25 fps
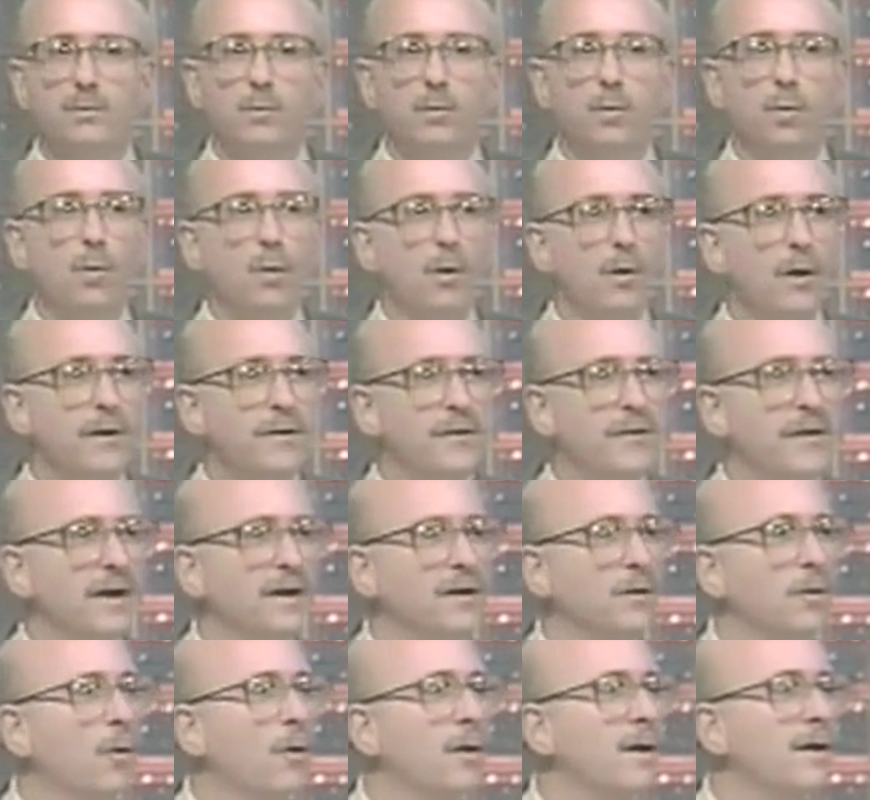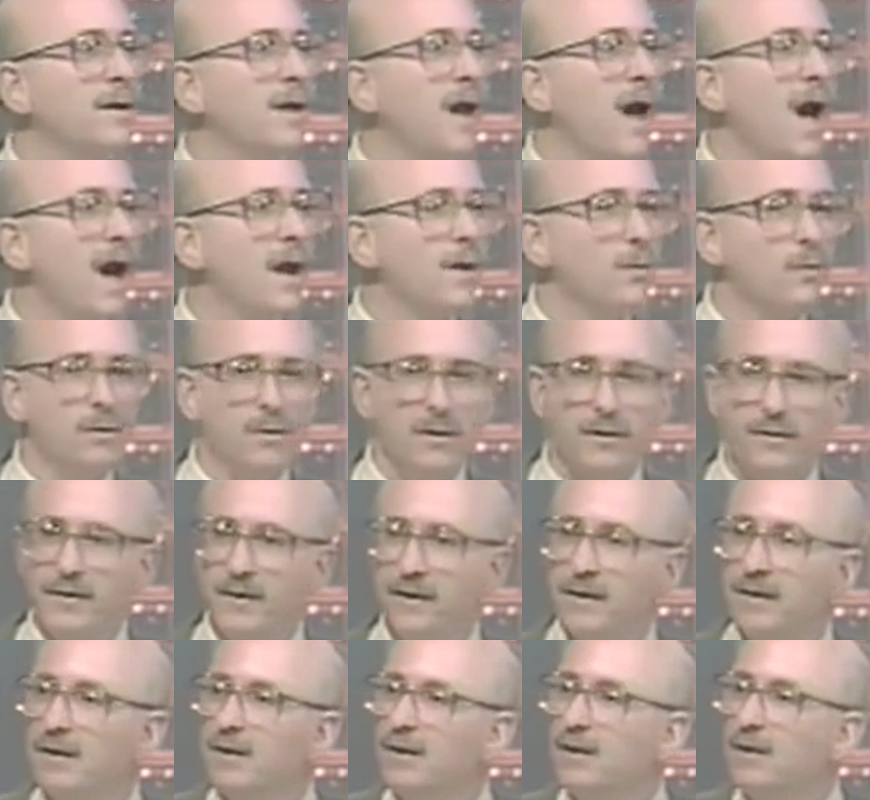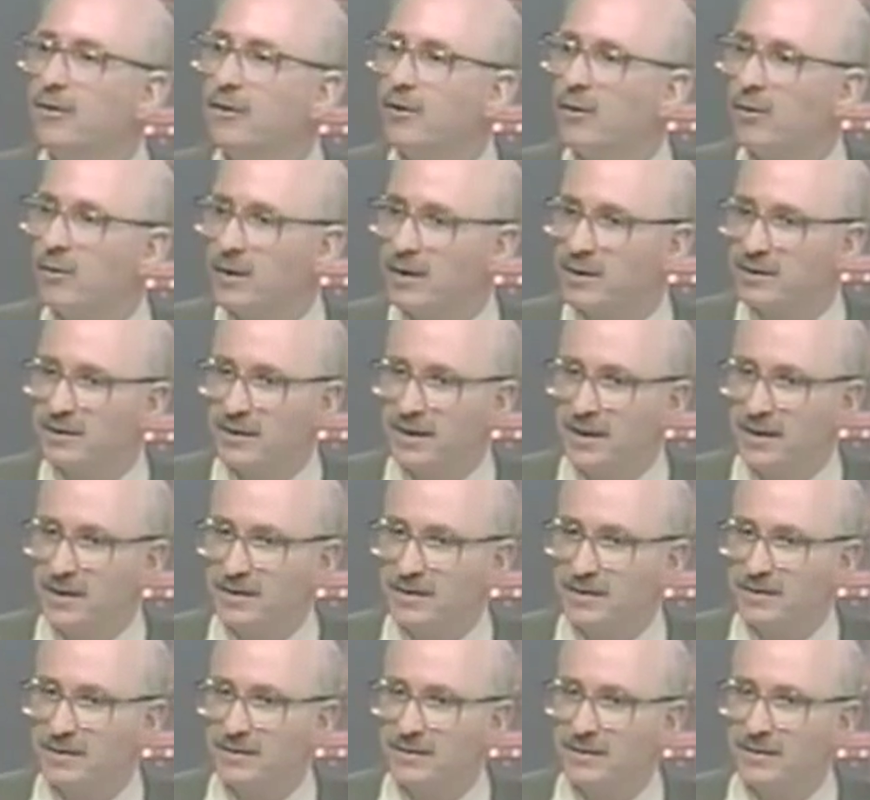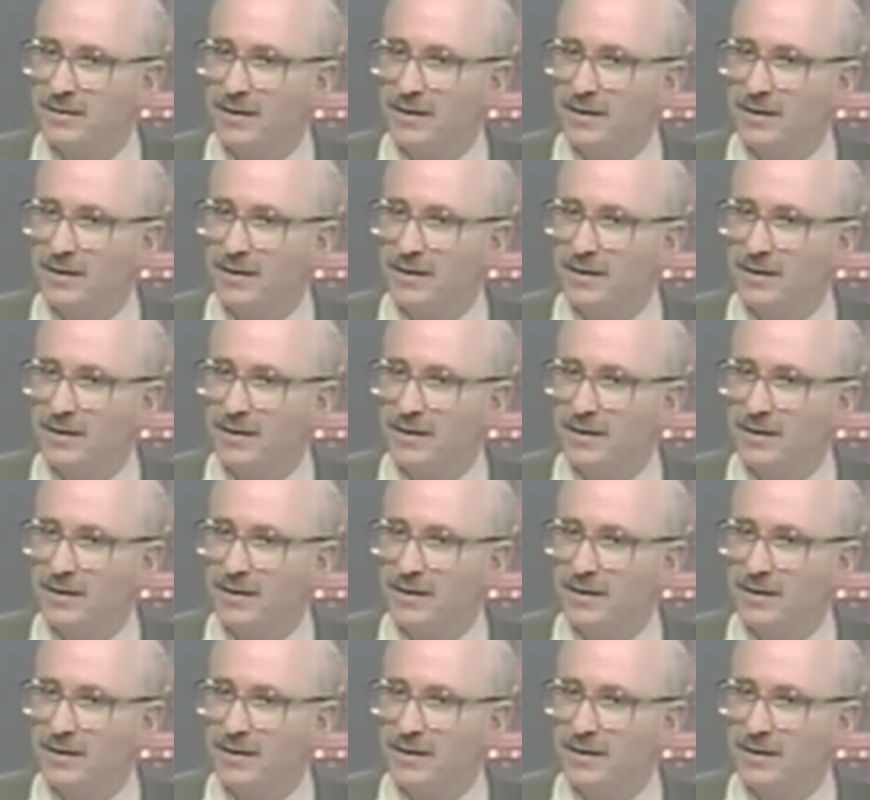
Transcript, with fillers: worth it or not worth it, the risk is.